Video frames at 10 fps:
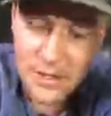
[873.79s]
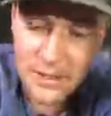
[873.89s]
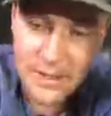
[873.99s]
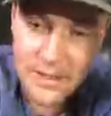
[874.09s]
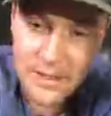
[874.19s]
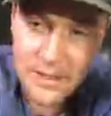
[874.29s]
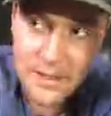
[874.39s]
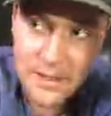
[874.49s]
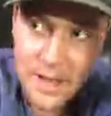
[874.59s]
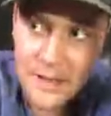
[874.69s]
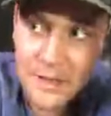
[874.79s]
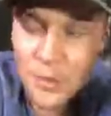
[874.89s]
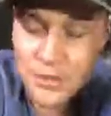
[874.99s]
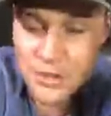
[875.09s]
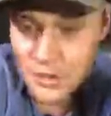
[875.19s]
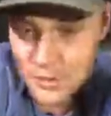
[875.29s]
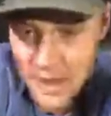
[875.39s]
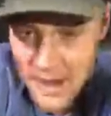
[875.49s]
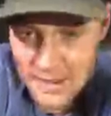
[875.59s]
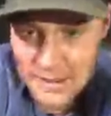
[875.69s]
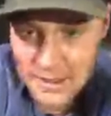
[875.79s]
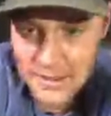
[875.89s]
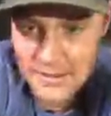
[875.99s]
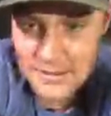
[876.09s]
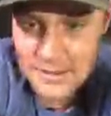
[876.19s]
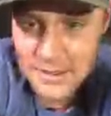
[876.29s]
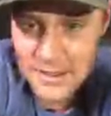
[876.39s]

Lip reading: Like, I don't want you to do 90 days